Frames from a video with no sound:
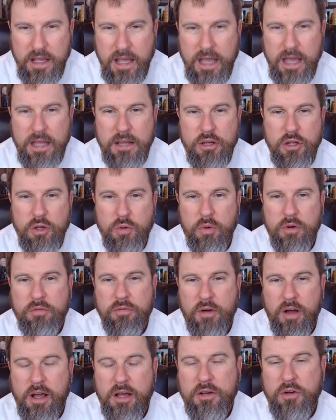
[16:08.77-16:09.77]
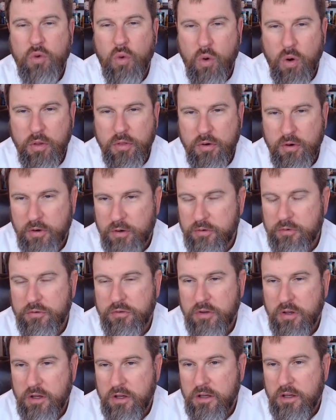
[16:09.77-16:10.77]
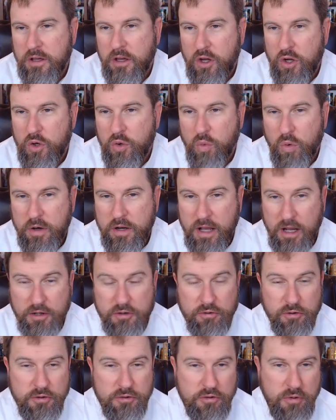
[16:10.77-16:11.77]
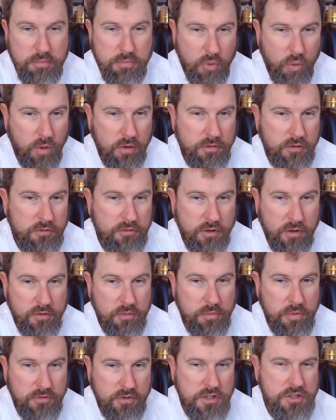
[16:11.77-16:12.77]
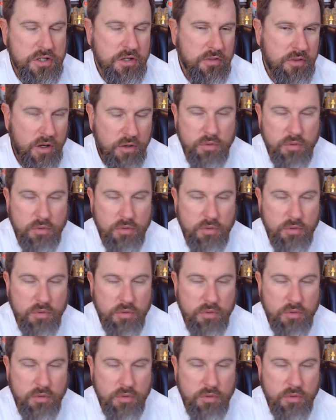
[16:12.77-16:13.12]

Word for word: and you would find Northerners who would actually support the Southern position.